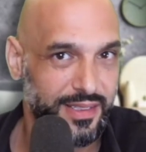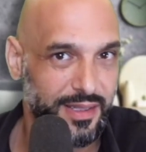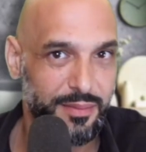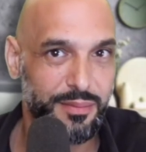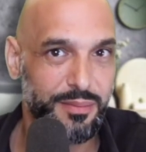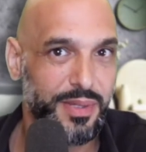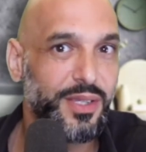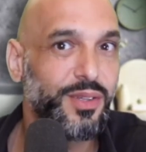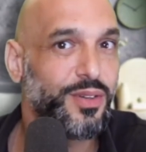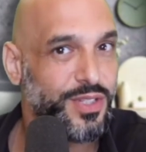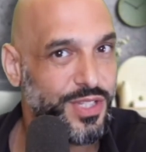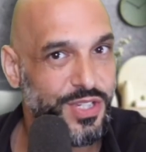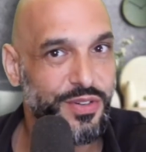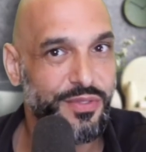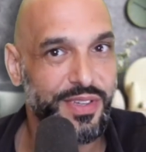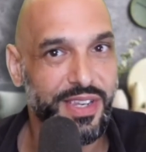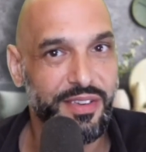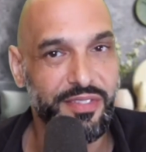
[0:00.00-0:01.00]
I'm being
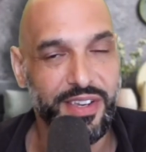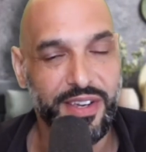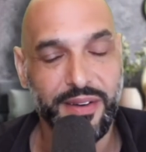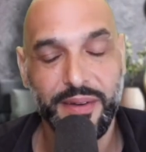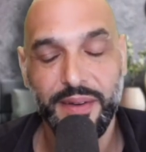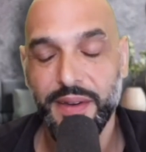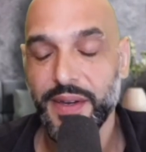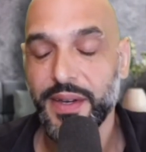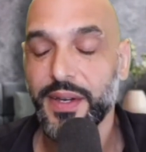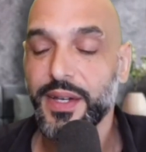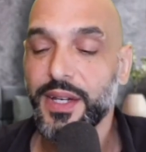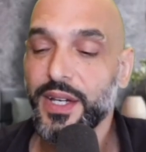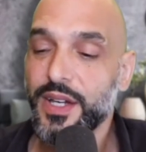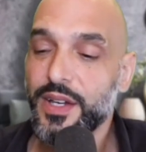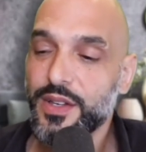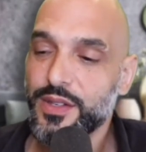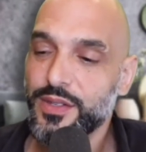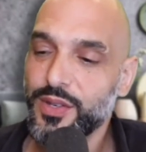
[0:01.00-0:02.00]
conservative here.
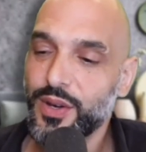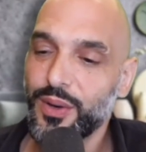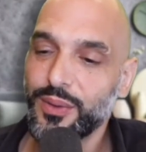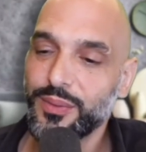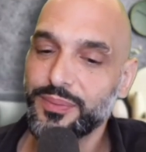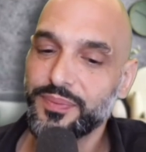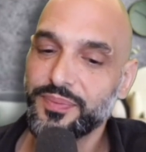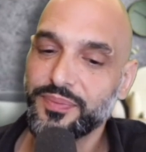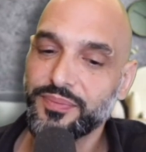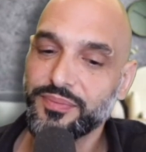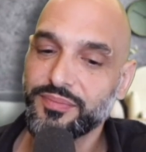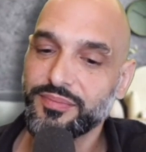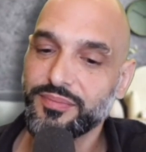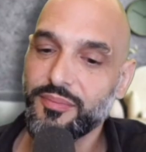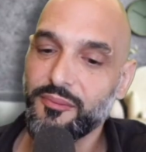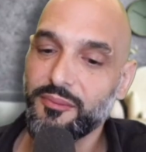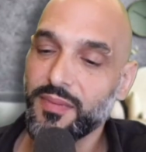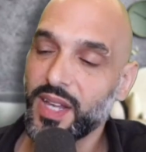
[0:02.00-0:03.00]
So
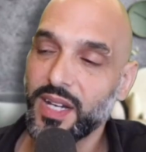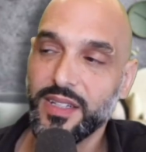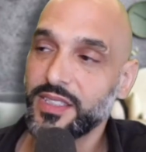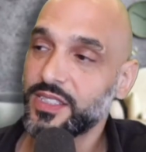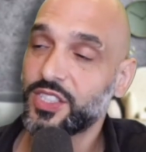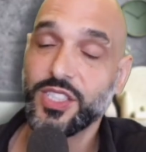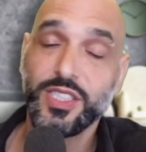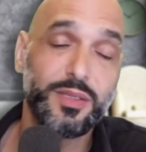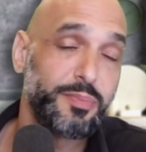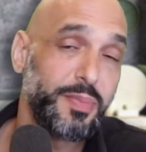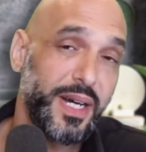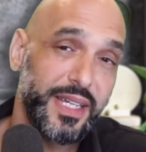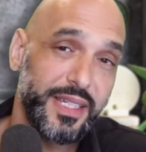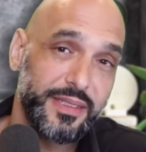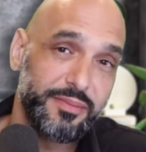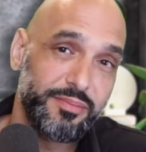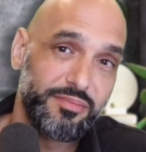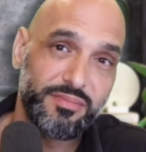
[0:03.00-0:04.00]
it's just
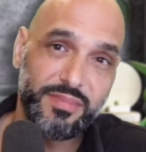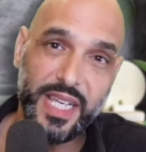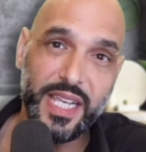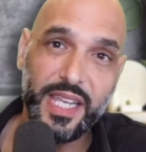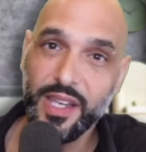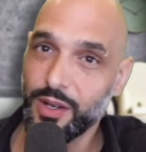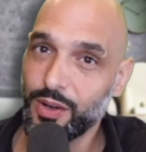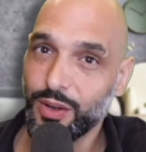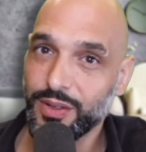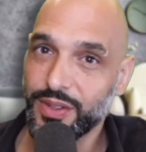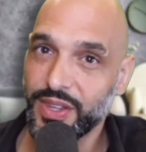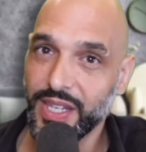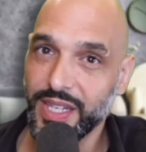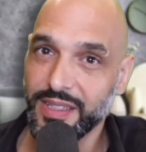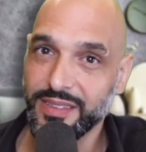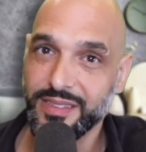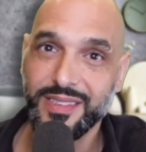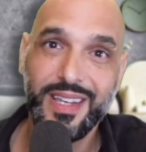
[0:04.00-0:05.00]
by taking all
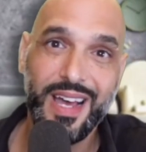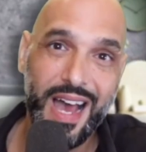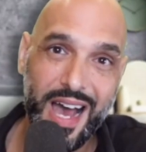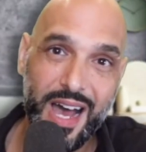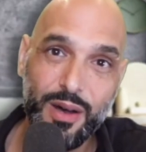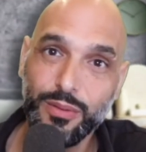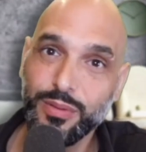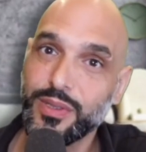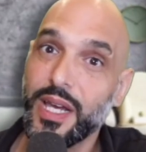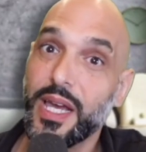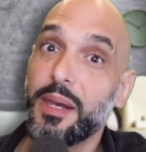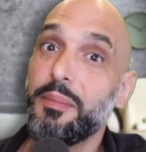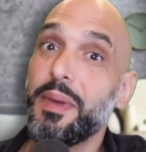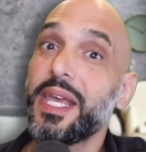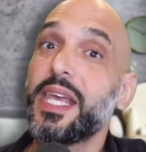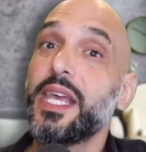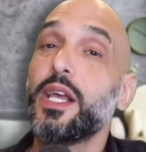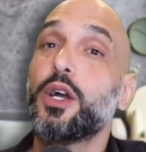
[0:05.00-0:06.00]
things out and
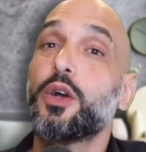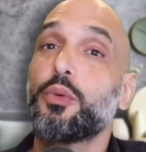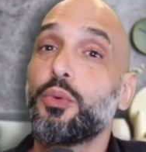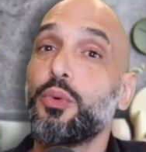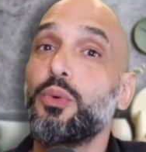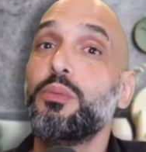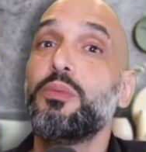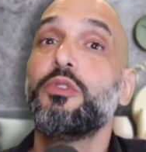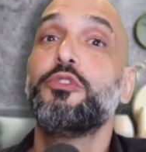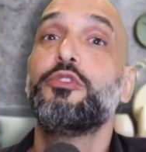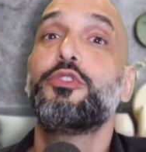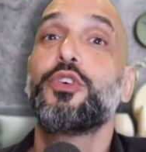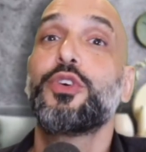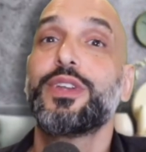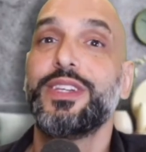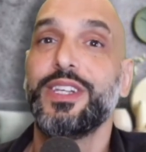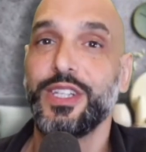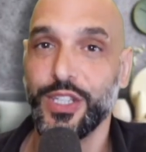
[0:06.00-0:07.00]
making room
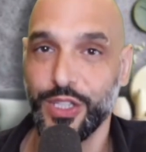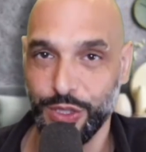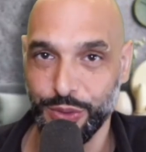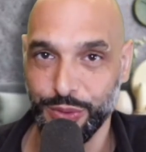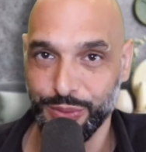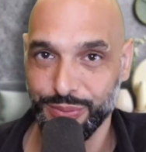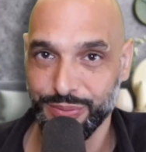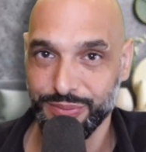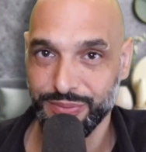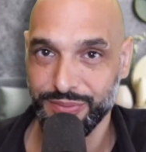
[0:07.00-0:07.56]
for the new.